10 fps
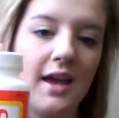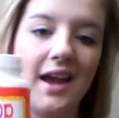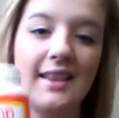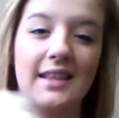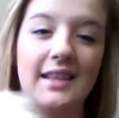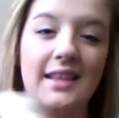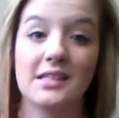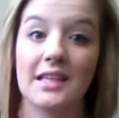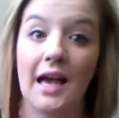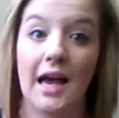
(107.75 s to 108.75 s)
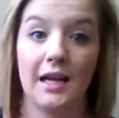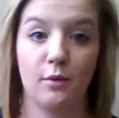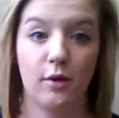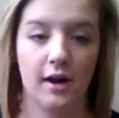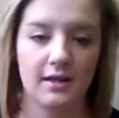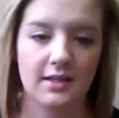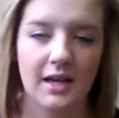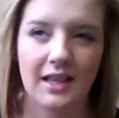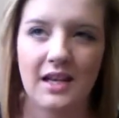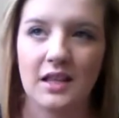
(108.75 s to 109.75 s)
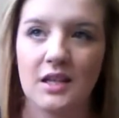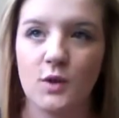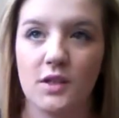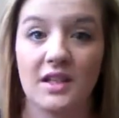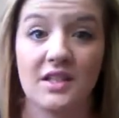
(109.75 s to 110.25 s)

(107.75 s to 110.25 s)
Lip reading: and this is kind of pricey. I think this is like